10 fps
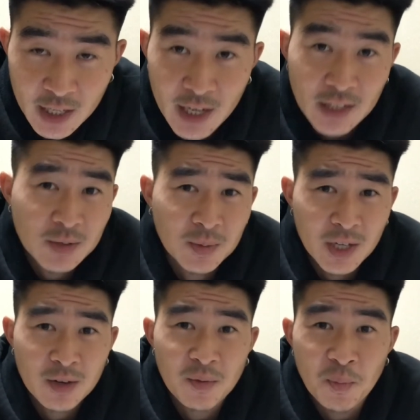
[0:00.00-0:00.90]
had some
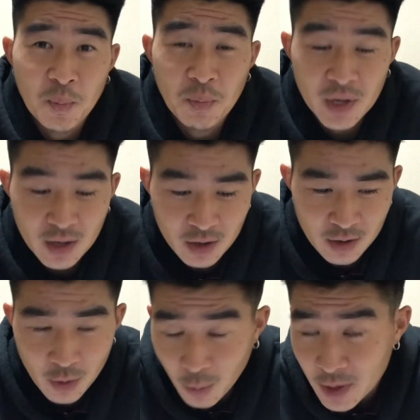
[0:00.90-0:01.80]
kind of big,
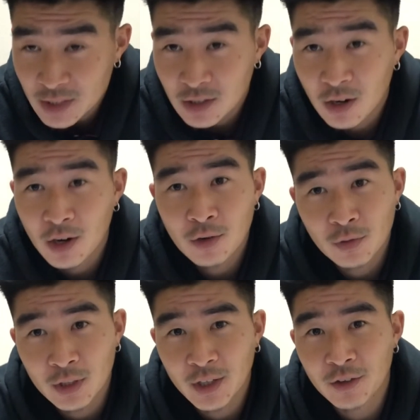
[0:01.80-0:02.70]
crazy
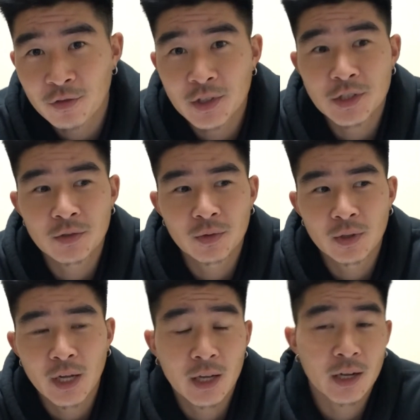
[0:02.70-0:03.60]
carnival-like festival,
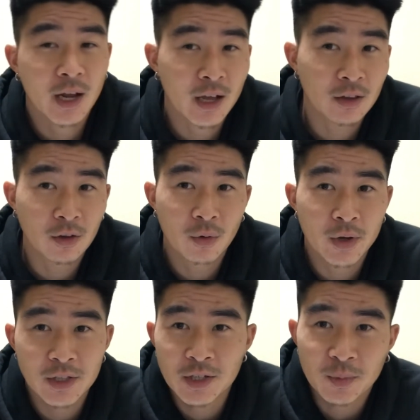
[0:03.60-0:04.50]
and I had no
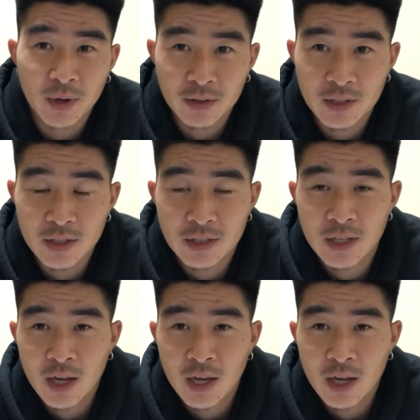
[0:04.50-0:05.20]
idea about this,